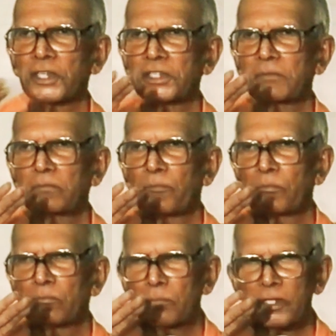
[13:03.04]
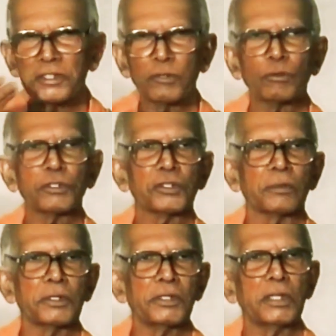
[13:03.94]
such
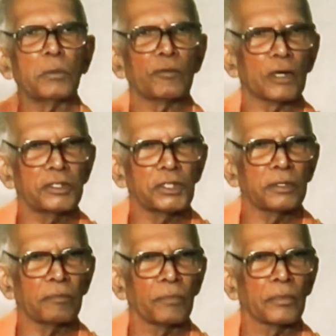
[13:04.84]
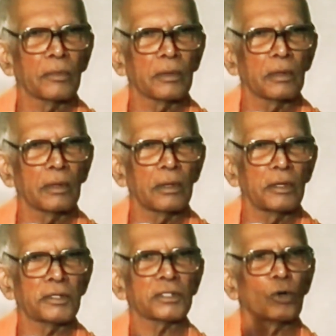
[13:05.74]
persecution in the name of religion.
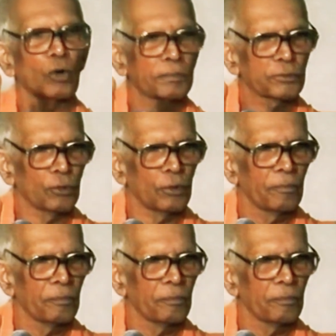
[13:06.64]
Let us hope so.